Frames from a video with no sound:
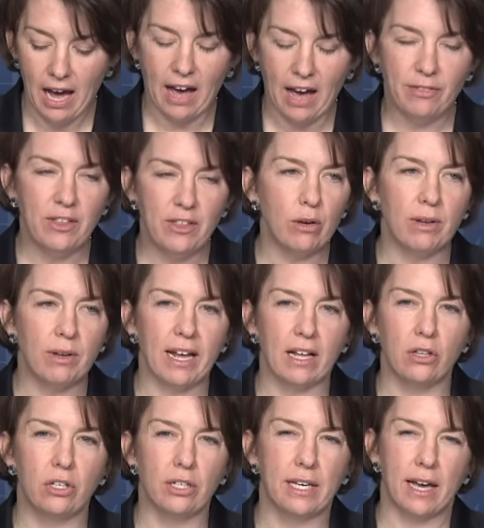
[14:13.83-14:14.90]
I think when I
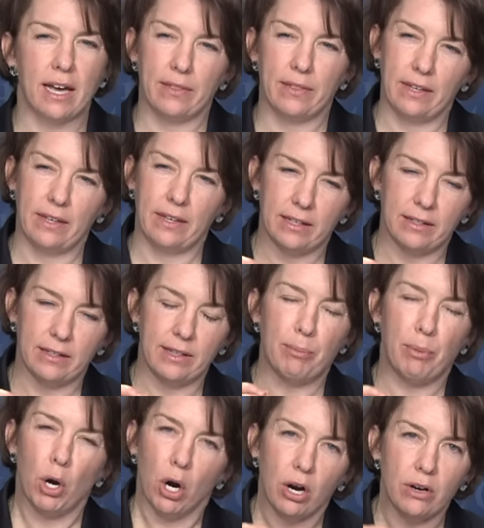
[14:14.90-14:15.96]
look at the the
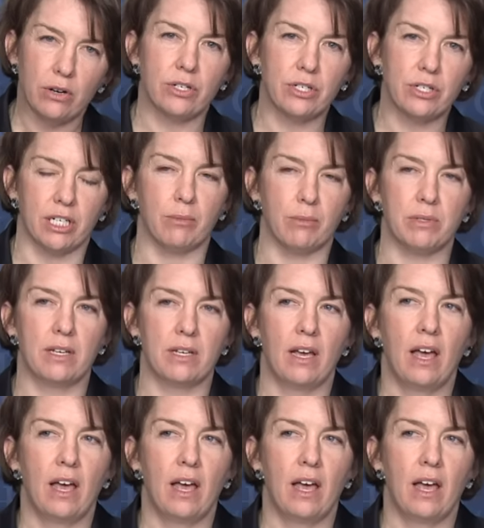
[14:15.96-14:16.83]
partnerships,